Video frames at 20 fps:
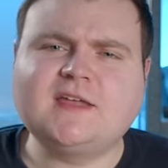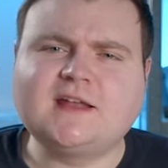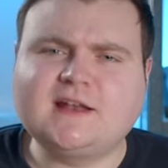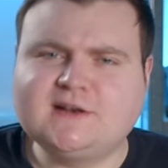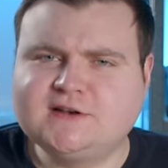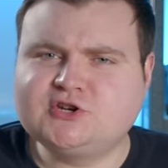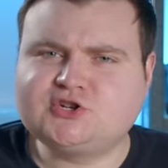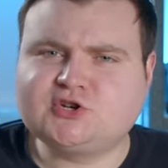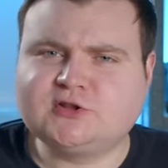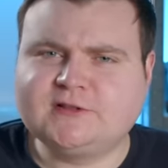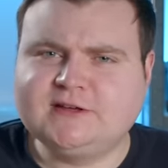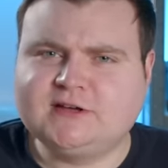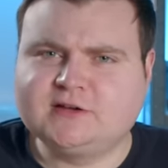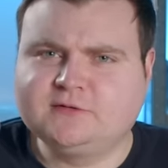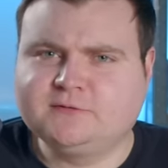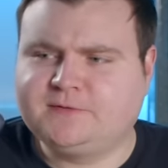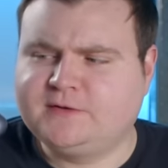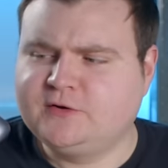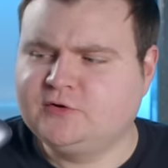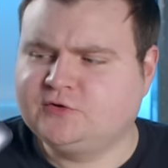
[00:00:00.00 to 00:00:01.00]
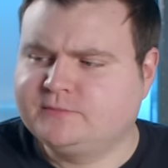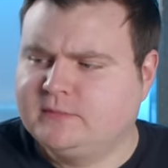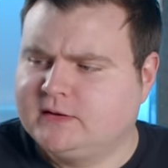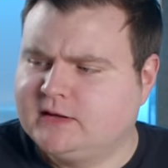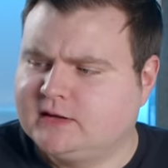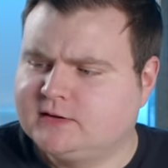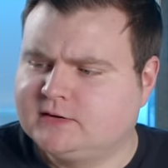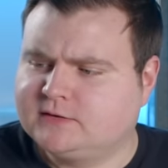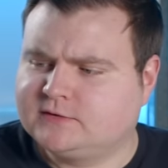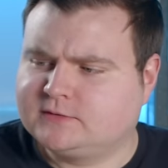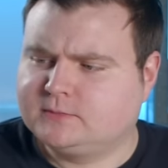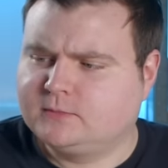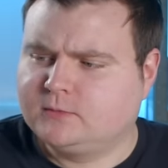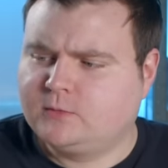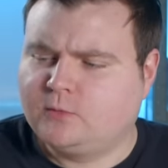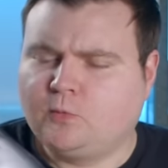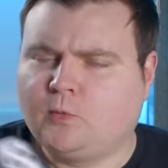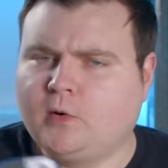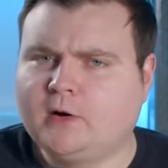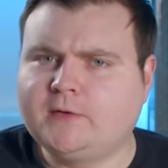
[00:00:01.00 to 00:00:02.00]
that initially confused me is,
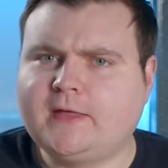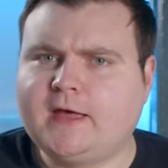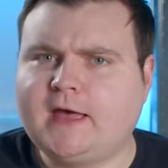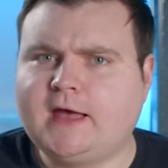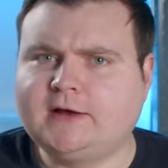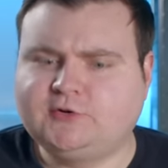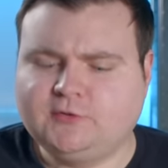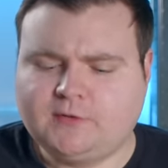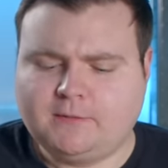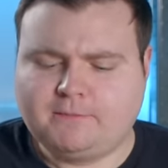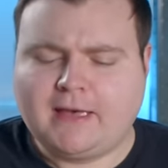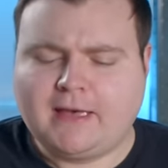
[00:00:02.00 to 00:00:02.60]
where the heck do the